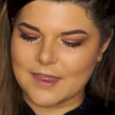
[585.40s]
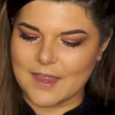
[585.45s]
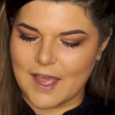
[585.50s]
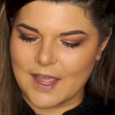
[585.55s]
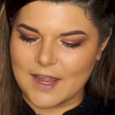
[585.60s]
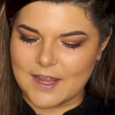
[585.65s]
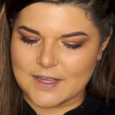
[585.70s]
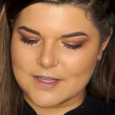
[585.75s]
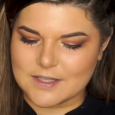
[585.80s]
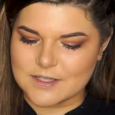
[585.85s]

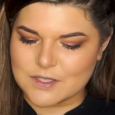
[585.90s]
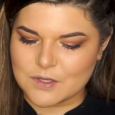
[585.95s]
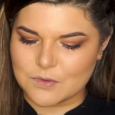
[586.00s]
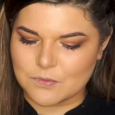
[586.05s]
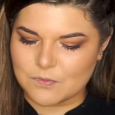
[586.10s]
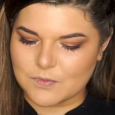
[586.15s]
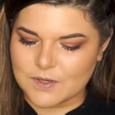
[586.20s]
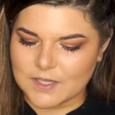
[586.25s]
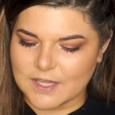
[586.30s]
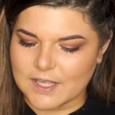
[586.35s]
that is
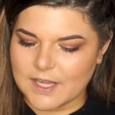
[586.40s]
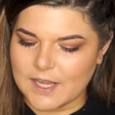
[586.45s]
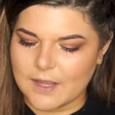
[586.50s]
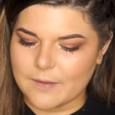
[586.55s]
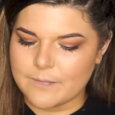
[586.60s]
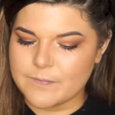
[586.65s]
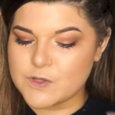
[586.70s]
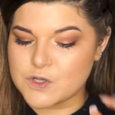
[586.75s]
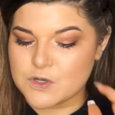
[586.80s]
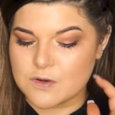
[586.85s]

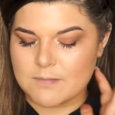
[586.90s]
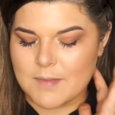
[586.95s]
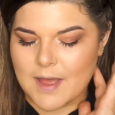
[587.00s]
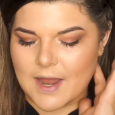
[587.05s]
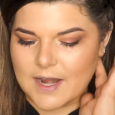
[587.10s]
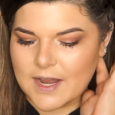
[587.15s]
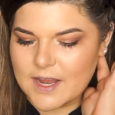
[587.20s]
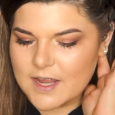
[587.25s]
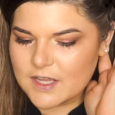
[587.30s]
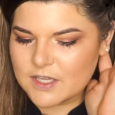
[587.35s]
really
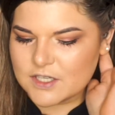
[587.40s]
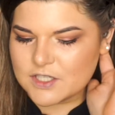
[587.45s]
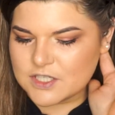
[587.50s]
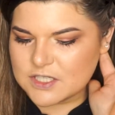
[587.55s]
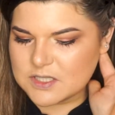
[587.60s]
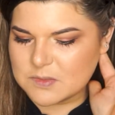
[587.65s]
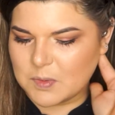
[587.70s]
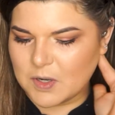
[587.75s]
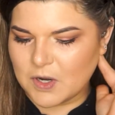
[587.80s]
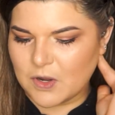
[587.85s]
dramatic
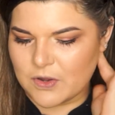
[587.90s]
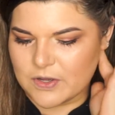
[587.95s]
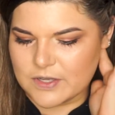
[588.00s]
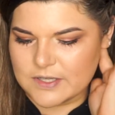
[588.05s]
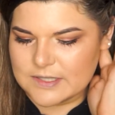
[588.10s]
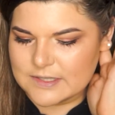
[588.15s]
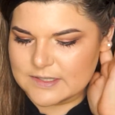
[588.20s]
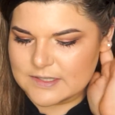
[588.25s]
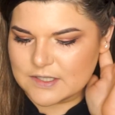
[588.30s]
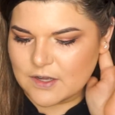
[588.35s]
just
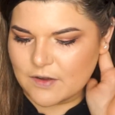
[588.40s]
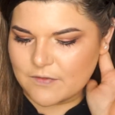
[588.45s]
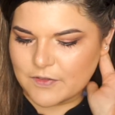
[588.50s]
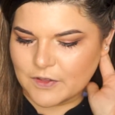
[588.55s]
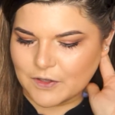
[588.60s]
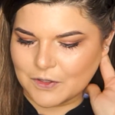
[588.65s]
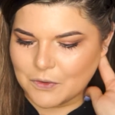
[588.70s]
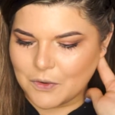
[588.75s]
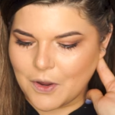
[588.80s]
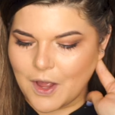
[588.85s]
because of the
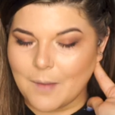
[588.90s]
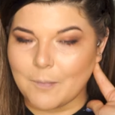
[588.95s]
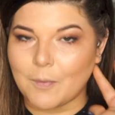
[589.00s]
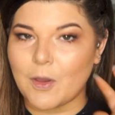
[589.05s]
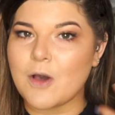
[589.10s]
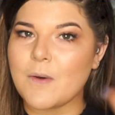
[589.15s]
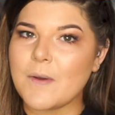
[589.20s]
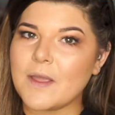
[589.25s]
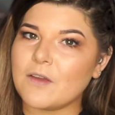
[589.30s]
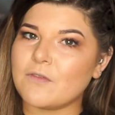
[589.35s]
look I'm
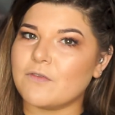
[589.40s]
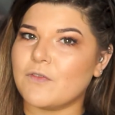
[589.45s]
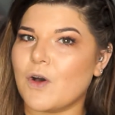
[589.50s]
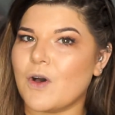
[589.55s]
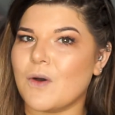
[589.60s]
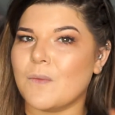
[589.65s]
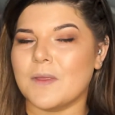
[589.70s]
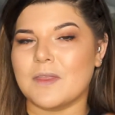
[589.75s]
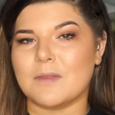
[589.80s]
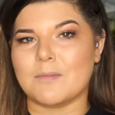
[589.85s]
going
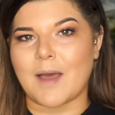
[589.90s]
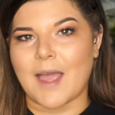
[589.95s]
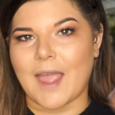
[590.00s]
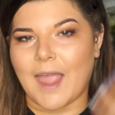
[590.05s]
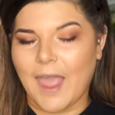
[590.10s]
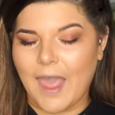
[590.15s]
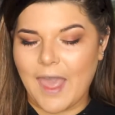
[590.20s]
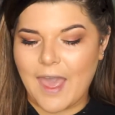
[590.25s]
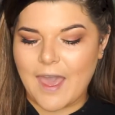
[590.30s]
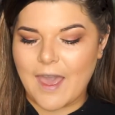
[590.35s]
for with my
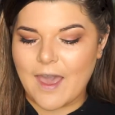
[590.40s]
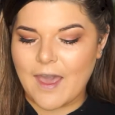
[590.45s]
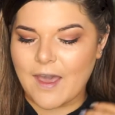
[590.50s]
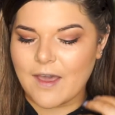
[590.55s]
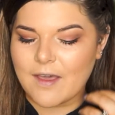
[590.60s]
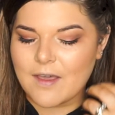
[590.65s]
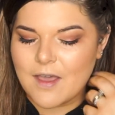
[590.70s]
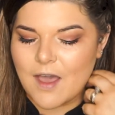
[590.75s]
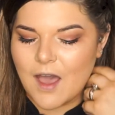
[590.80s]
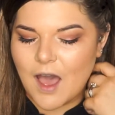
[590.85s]
hair.
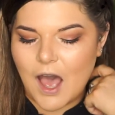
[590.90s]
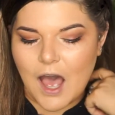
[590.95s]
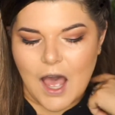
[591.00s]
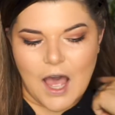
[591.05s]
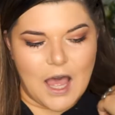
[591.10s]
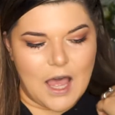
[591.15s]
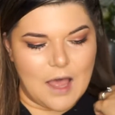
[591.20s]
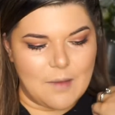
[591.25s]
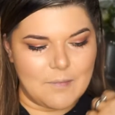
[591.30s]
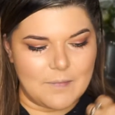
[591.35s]

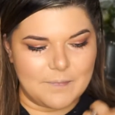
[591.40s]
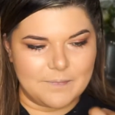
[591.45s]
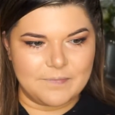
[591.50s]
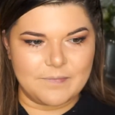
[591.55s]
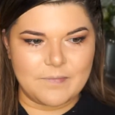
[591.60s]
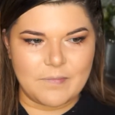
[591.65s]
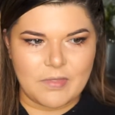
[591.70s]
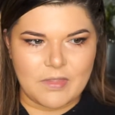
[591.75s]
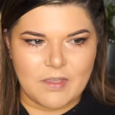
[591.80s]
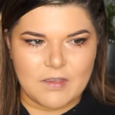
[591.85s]

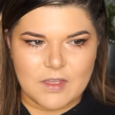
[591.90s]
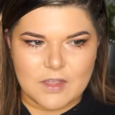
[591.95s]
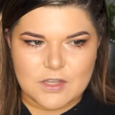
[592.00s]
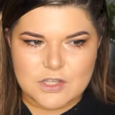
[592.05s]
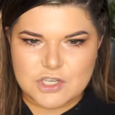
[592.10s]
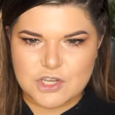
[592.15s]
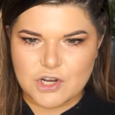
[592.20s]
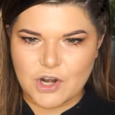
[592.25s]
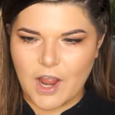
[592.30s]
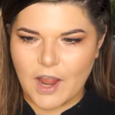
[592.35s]

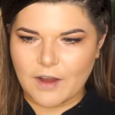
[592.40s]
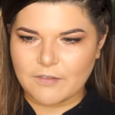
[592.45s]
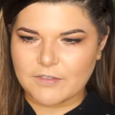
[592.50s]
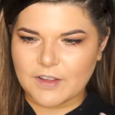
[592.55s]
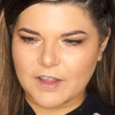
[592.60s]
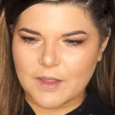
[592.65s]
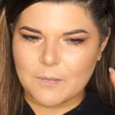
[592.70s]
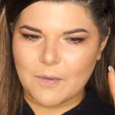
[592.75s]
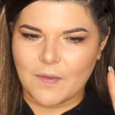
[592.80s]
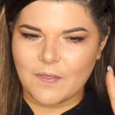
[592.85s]
Do you know, I
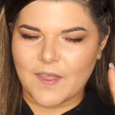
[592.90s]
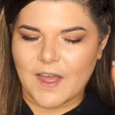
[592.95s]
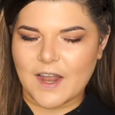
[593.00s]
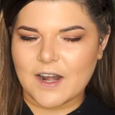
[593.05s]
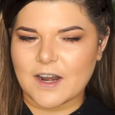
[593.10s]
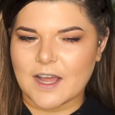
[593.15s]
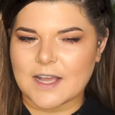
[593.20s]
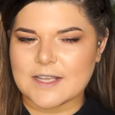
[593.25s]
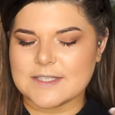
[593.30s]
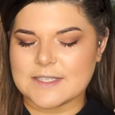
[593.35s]
really want that
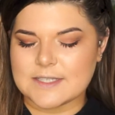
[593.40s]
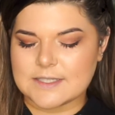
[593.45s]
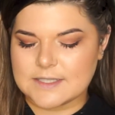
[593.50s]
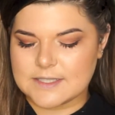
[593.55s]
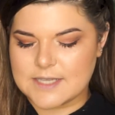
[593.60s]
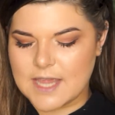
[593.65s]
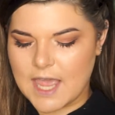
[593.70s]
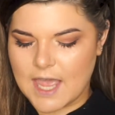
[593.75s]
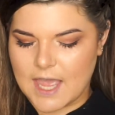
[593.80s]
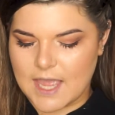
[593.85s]
nice
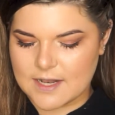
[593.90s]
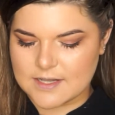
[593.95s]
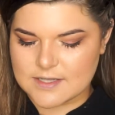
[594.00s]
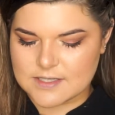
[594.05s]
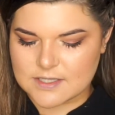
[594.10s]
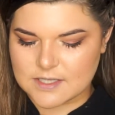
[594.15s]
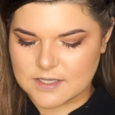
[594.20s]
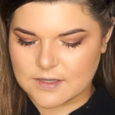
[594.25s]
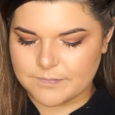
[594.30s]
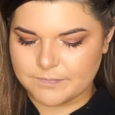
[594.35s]

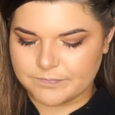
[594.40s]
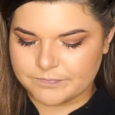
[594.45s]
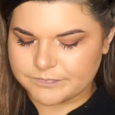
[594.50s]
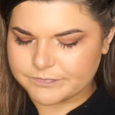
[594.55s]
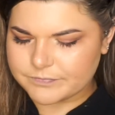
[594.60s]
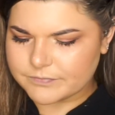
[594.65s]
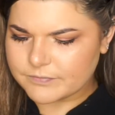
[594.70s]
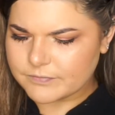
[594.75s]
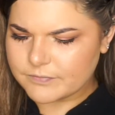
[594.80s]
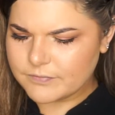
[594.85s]
intense
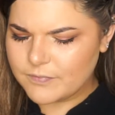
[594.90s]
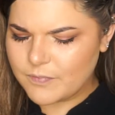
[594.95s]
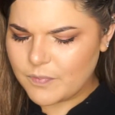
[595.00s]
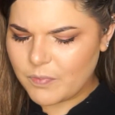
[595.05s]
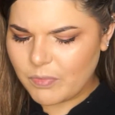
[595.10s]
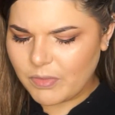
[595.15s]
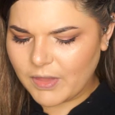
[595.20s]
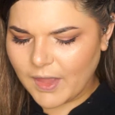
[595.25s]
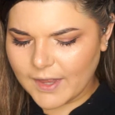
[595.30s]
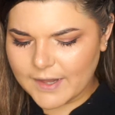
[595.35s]

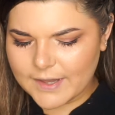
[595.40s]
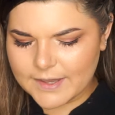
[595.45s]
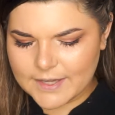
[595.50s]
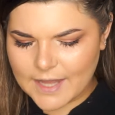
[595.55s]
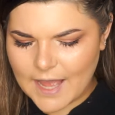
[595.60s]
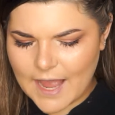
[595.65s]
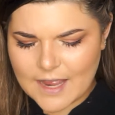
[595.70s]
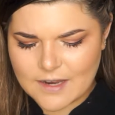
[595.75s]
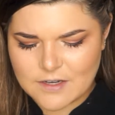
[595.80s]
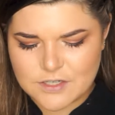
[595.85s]

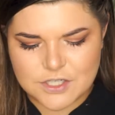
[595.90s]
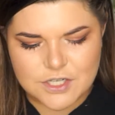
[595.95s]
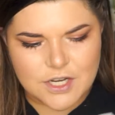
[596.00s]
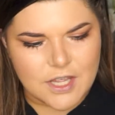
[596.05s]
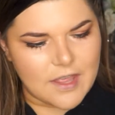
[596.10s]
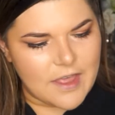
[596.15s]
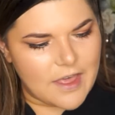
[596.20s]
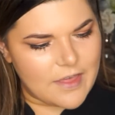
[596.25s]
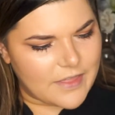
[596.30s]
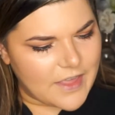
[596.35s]
lash.
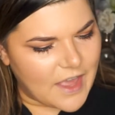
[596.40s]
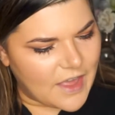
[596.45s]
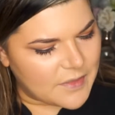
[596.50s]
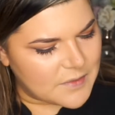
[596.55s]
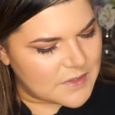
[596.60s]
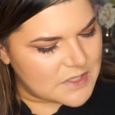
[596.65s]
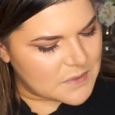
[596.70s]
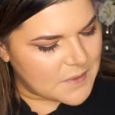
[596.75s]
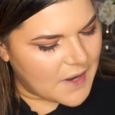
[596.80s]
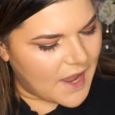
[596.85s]
The other
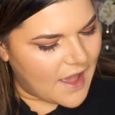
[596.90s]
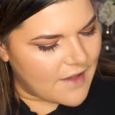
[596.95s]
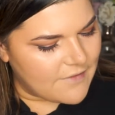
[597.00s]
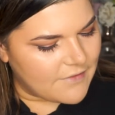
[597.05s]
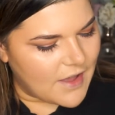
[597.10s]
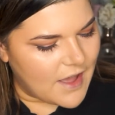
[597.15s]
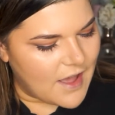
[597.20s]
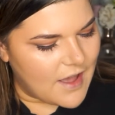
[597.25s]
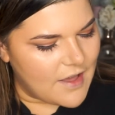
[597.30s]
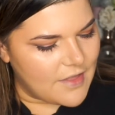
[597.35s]
ones we have
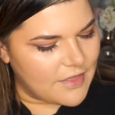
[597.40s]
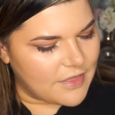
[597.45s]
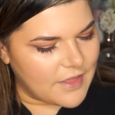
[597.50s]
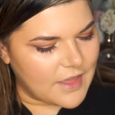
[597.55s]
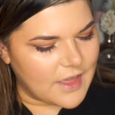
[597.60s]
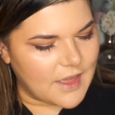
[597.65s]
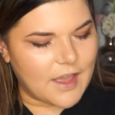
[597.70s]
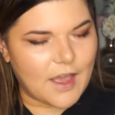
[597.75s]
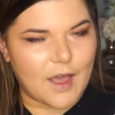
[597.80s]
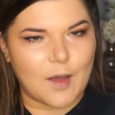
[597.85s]
are
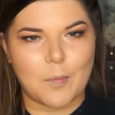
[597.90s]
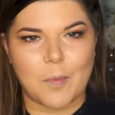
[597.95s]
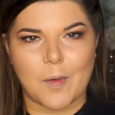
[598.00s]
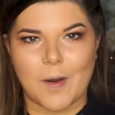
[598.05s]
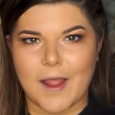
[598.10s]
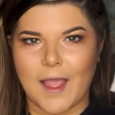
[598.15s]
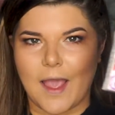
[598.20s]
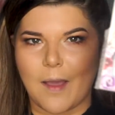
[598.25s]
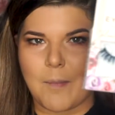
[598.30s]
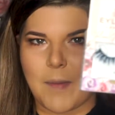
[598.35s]
the
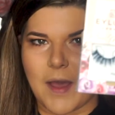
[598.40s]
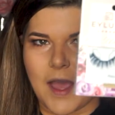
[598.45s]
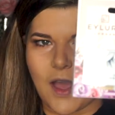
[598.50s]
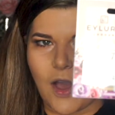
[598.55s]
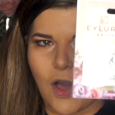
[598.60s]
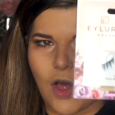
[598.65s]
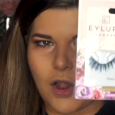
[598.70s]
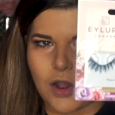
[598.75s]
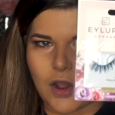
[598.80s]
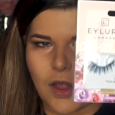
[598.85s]
Capri by
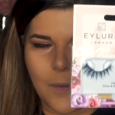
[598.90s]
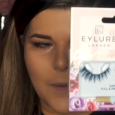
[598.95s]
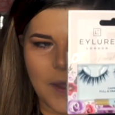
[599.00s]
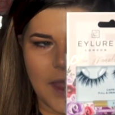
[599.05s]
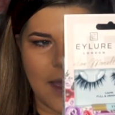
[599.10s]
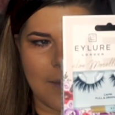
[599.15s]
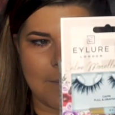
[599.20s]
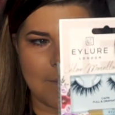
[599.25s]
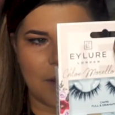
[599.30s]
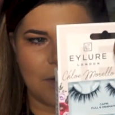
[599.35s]

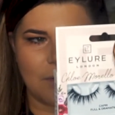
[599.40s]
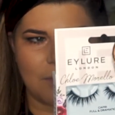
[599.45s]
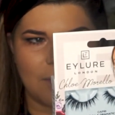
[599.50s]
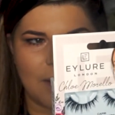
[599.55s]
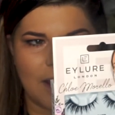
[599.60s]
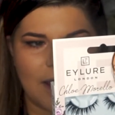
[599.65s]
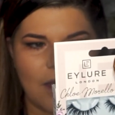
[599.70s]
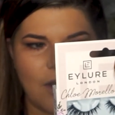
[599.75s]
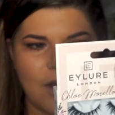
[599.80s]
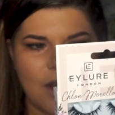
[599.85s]
Chloe
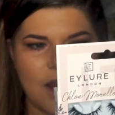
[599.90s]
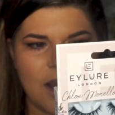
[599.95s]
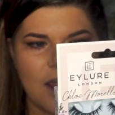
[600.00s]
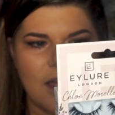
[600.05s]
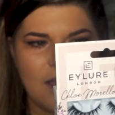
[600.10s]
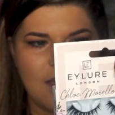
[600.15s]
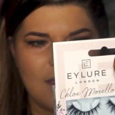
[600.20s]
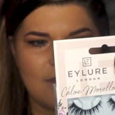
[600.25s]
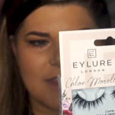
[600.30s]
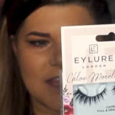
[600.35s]
Morello.
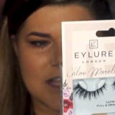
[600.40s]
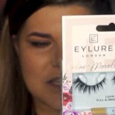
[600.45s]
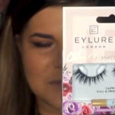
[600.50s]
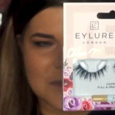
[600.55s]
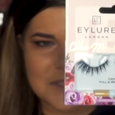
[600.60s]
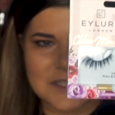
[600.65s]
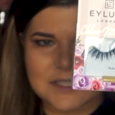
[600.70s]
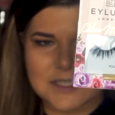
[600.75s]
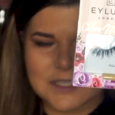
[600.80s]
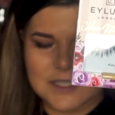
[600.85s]
These
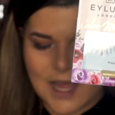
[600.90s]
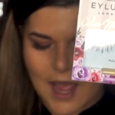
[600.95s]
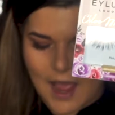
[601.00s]
ones are